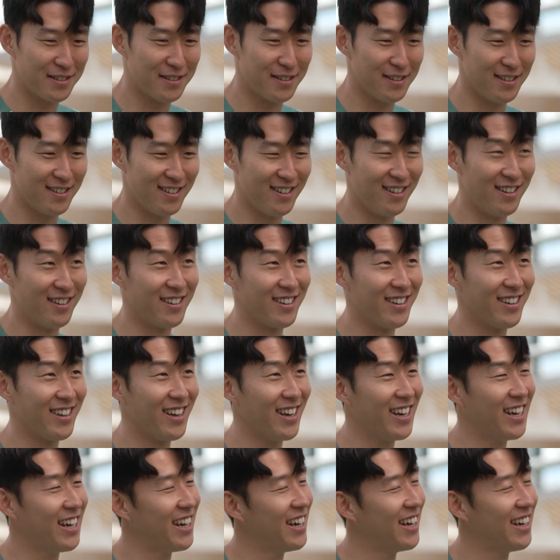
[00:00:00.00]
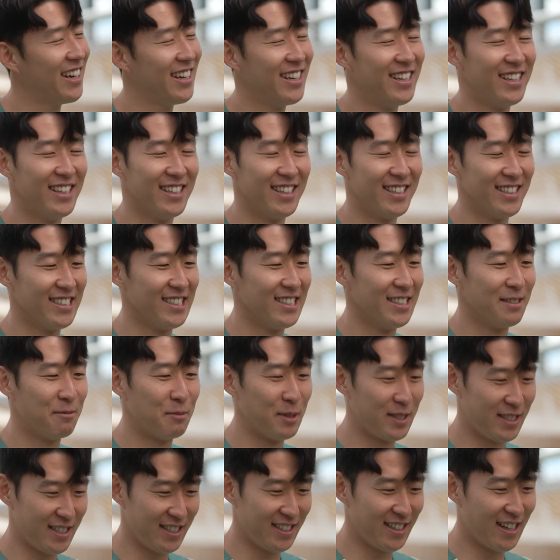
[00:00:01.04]
So yeah,
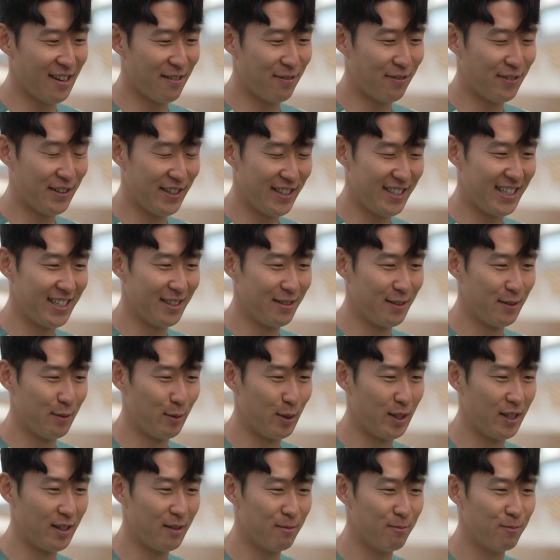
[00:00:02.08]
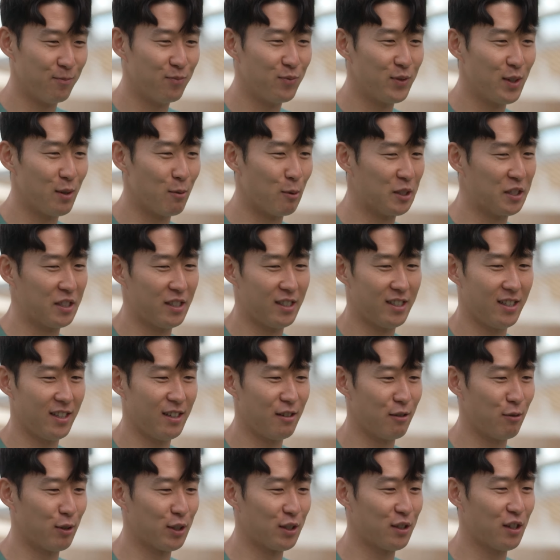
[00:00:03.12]
missing that feeling with him, it was
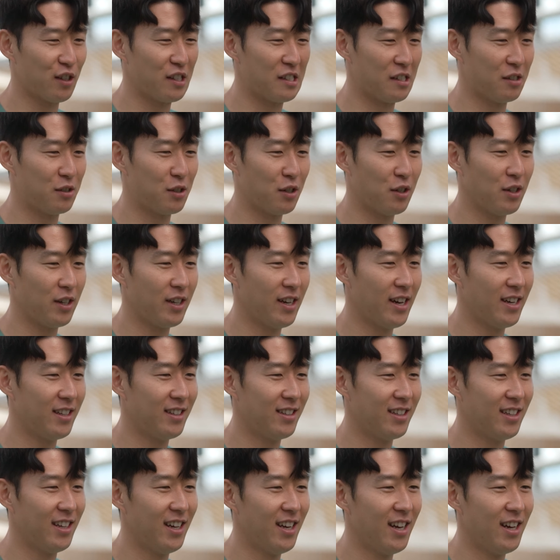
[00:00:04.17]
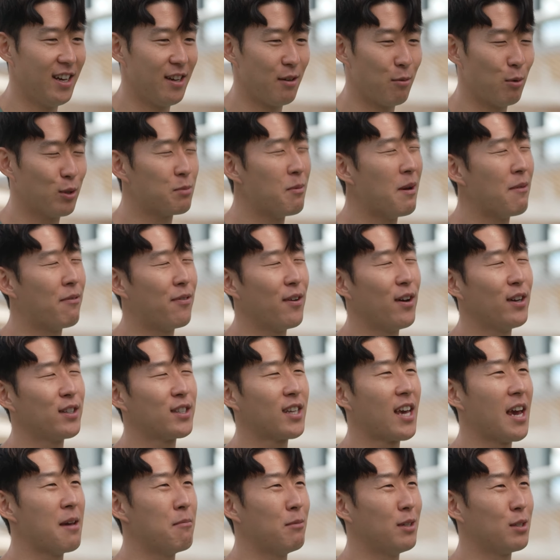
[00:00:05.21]
it was such a joy, and it was my
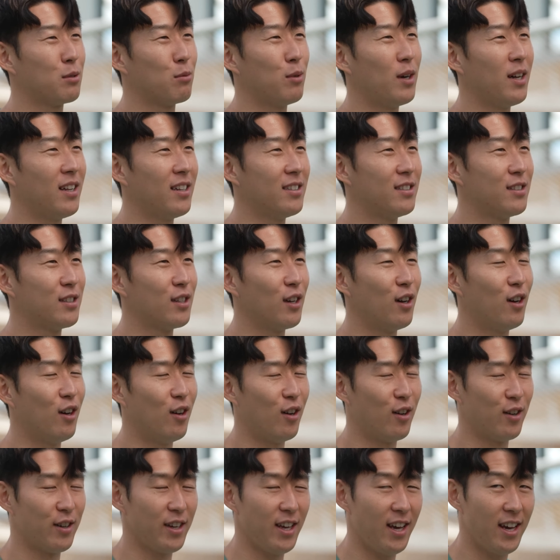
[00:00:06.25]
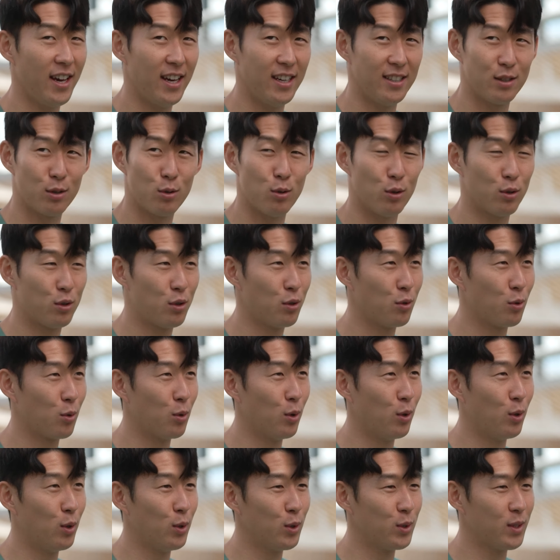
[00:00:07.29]
first game as well. So yeah, scored two
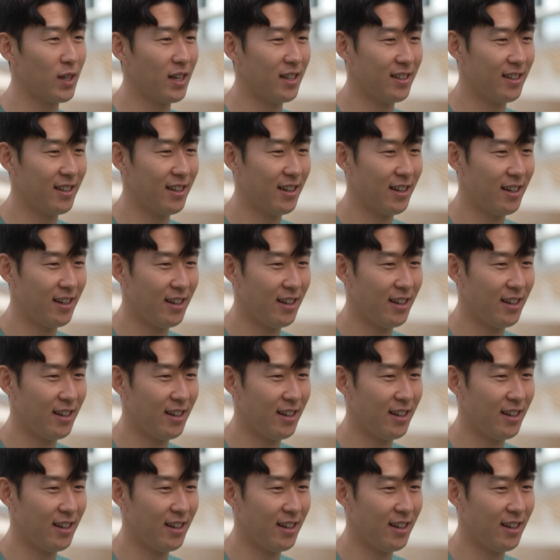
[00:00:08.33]
goals, and